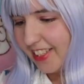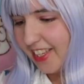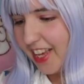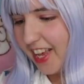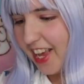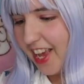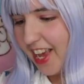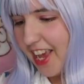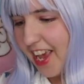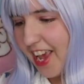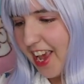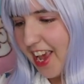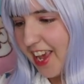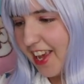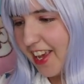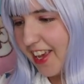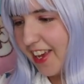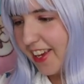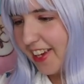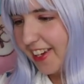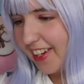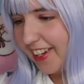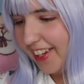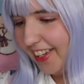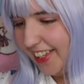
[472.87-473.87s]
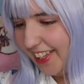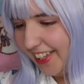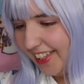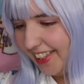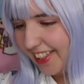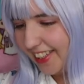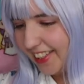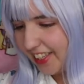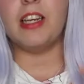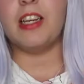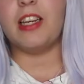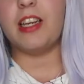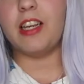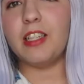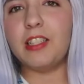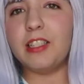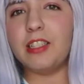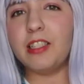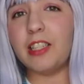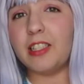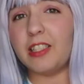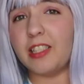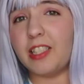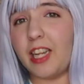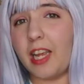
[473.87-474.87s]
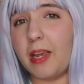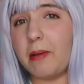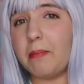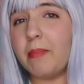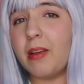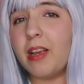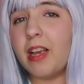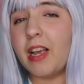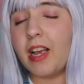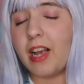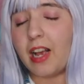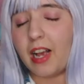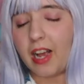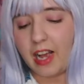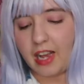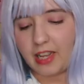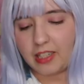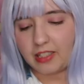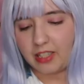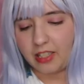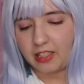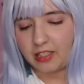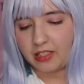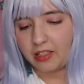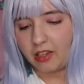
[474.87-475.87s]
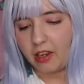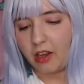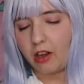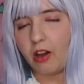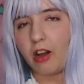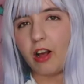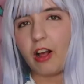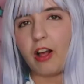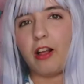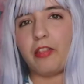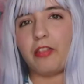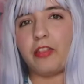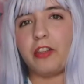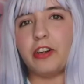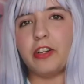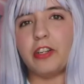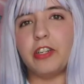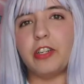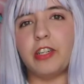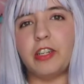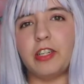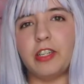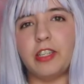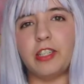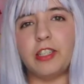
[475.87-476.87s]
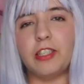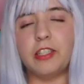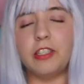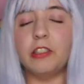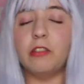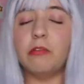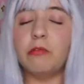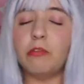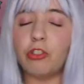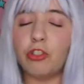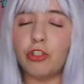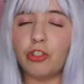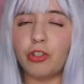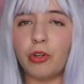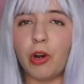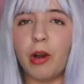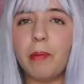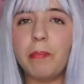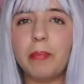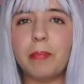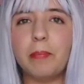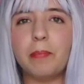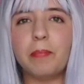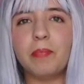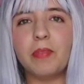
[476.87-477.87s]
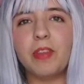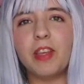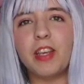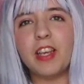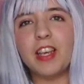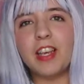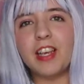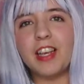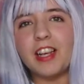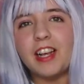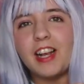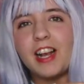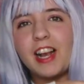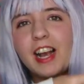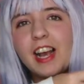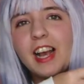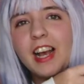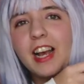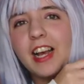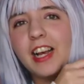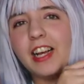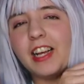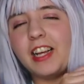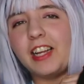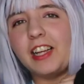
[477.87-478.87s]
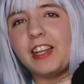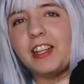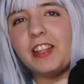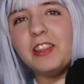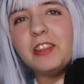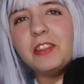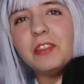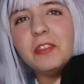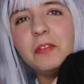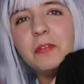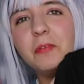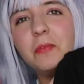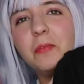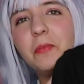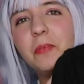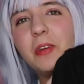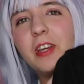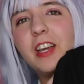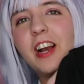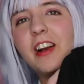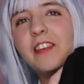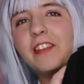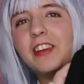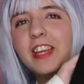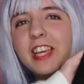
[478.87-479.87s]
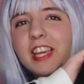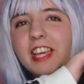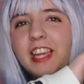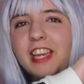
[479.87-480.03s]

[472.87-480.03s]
Yeah, it's the same as I saw on her shop, and we have it